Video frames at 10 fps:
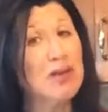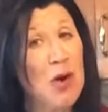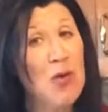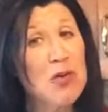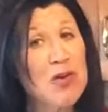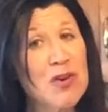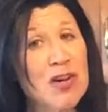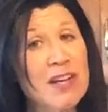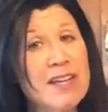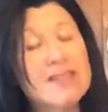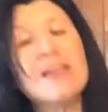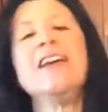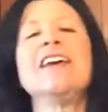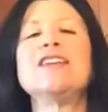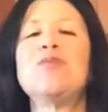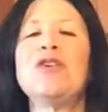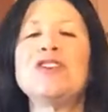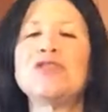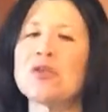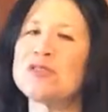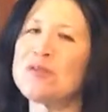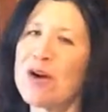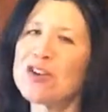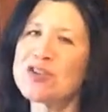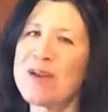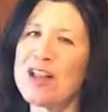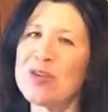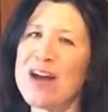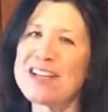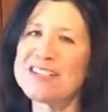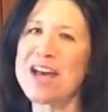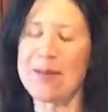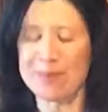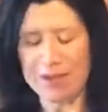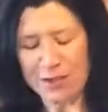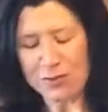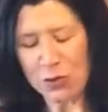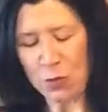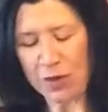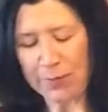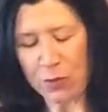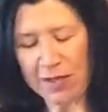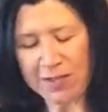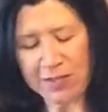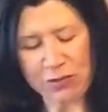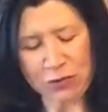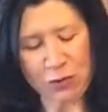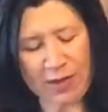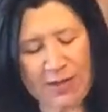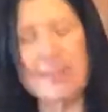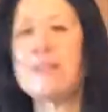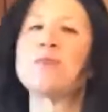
cocoa cookies is put a toasted marshmallow on top. So what I'm going to do is